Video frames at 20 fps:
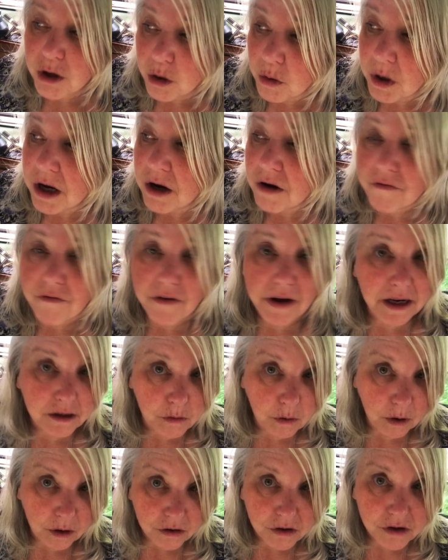You hear van
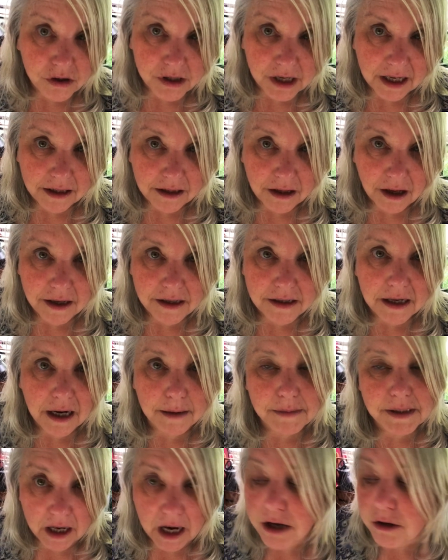dwellers say a lot of
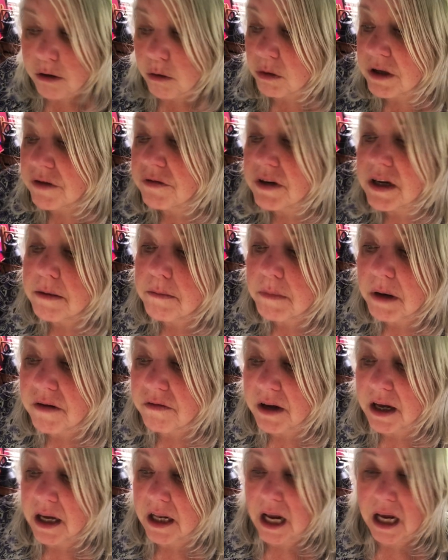times, I don't live in my
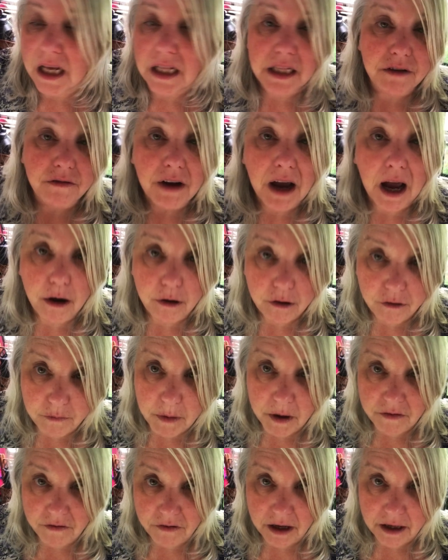van, I live out of
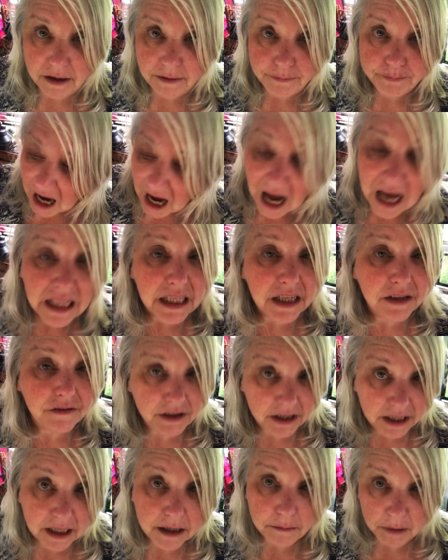my van. I
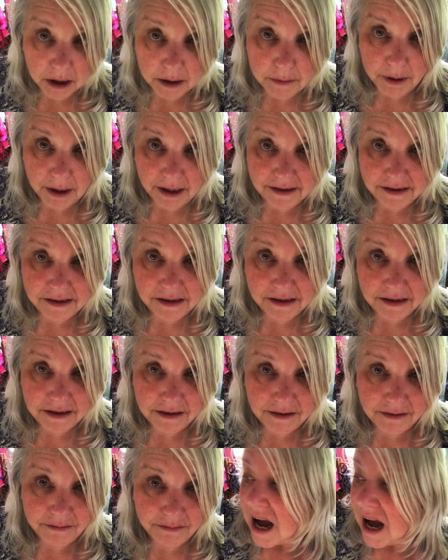live in my bus.
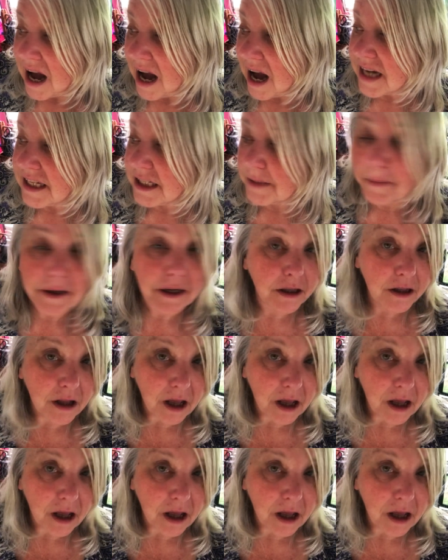I spend a